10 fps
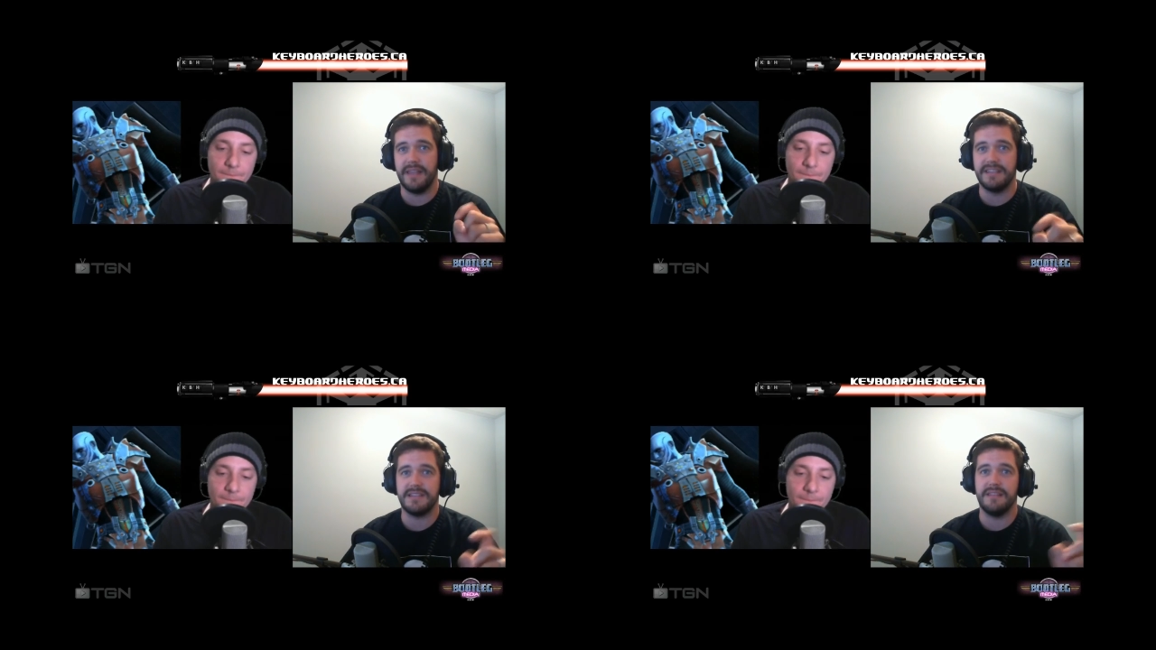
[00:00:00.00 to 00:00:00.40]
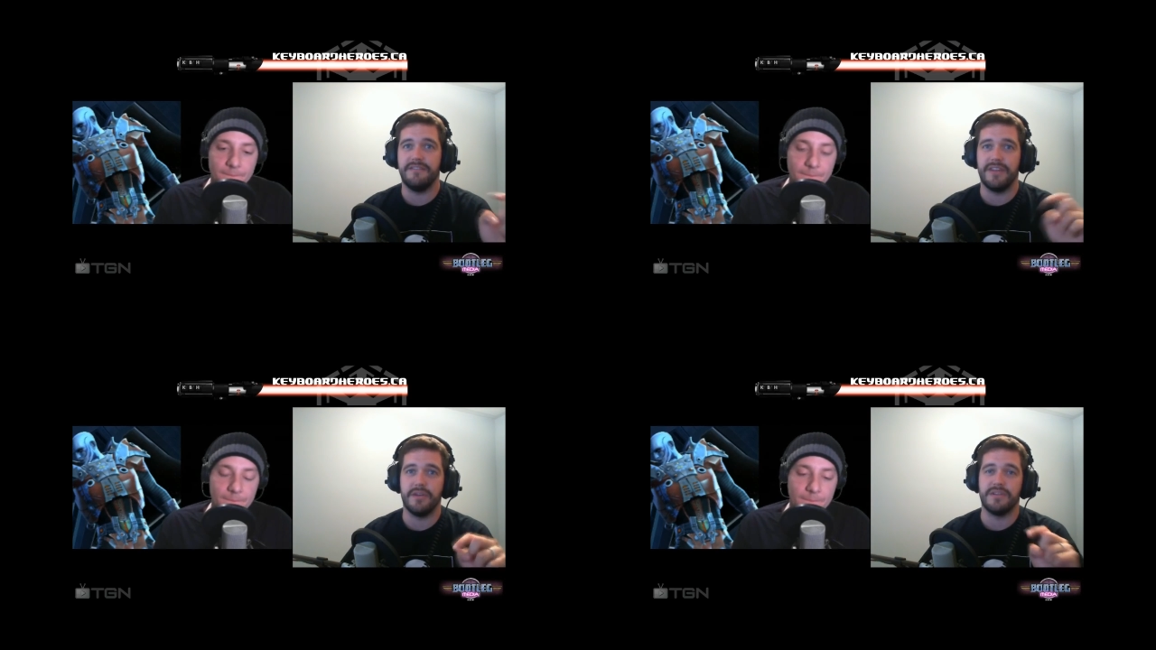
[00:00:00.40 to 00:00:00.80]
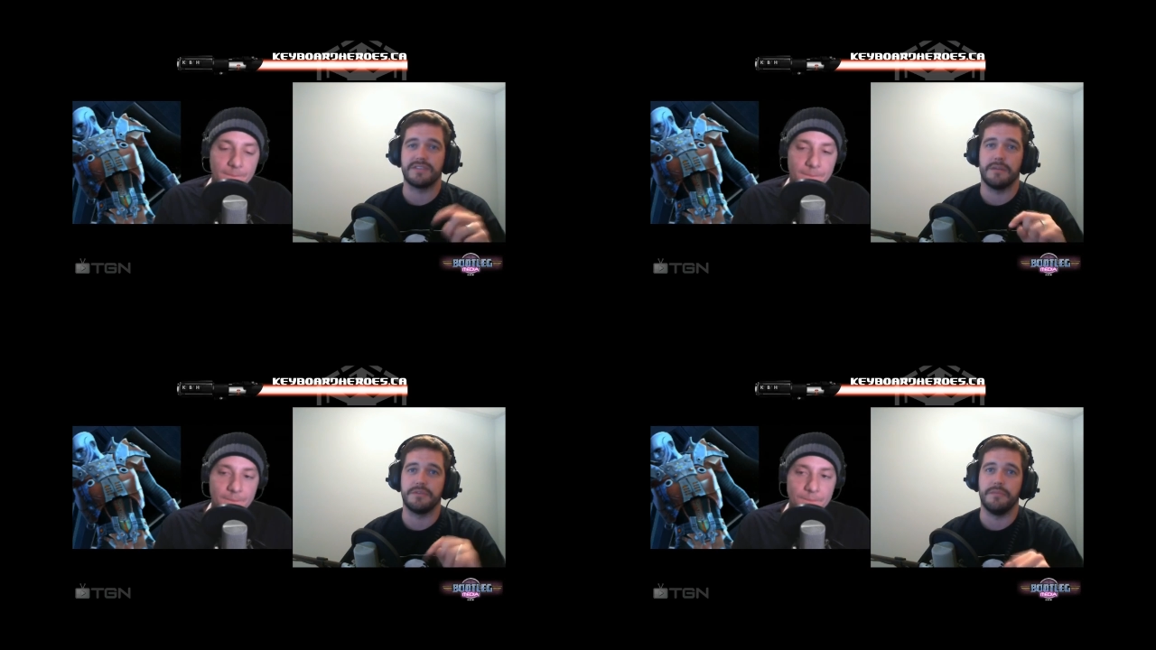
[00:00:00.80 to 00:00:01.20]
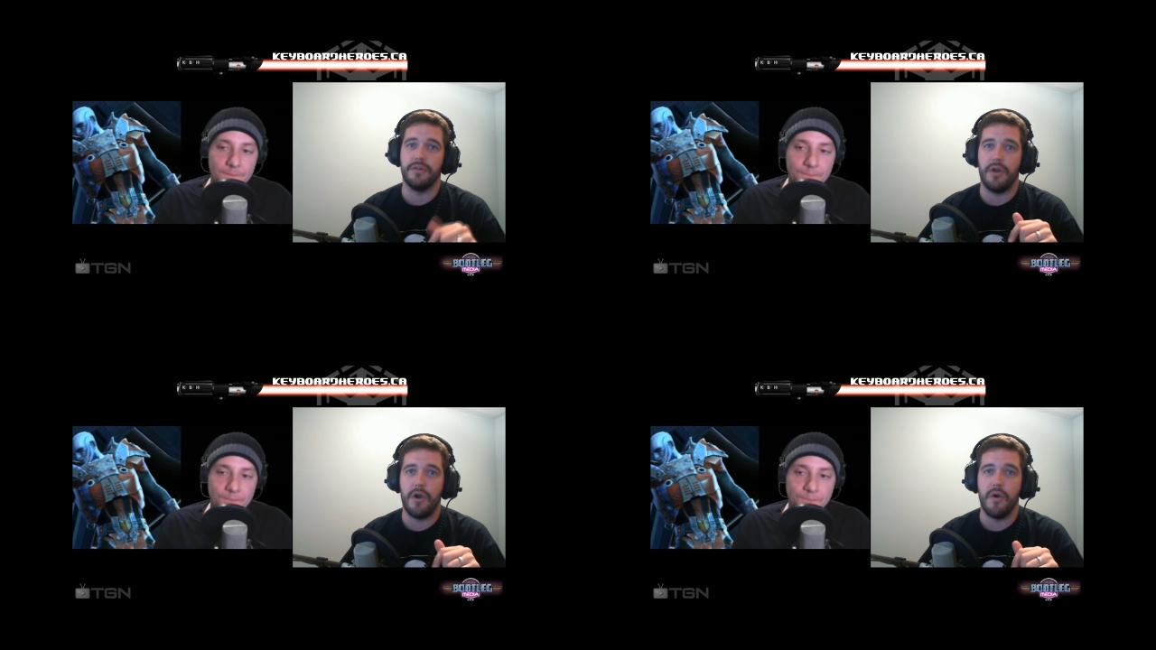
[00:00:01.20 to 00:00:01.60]
Speaker 1: Links in the video description
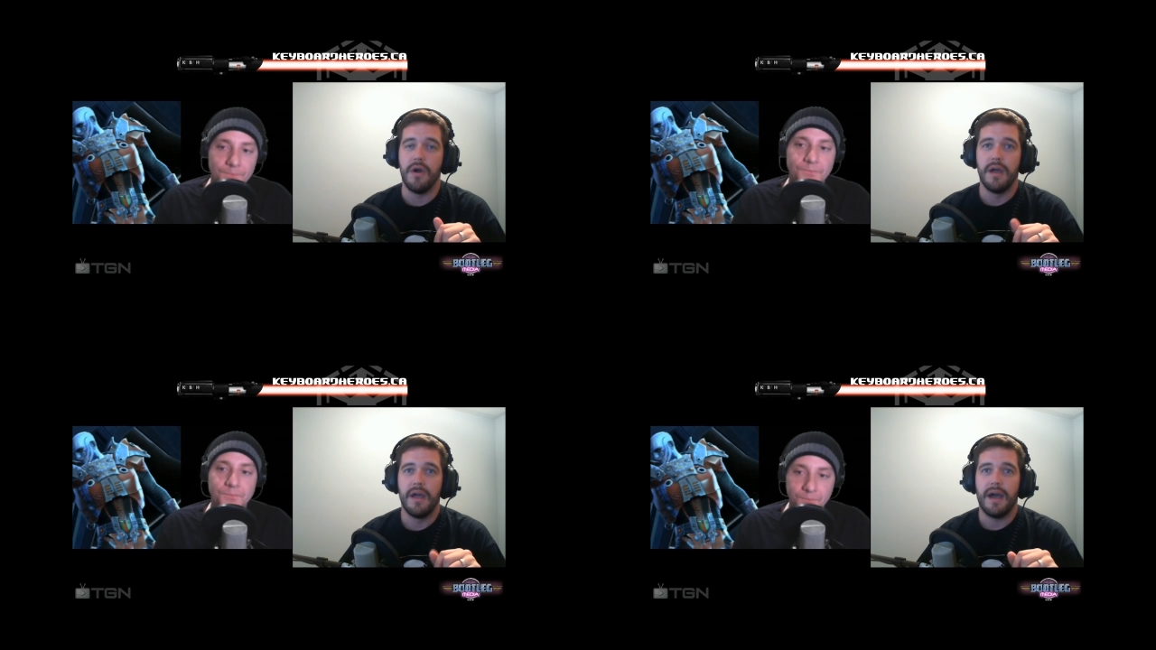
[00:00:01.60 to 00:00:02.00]
below.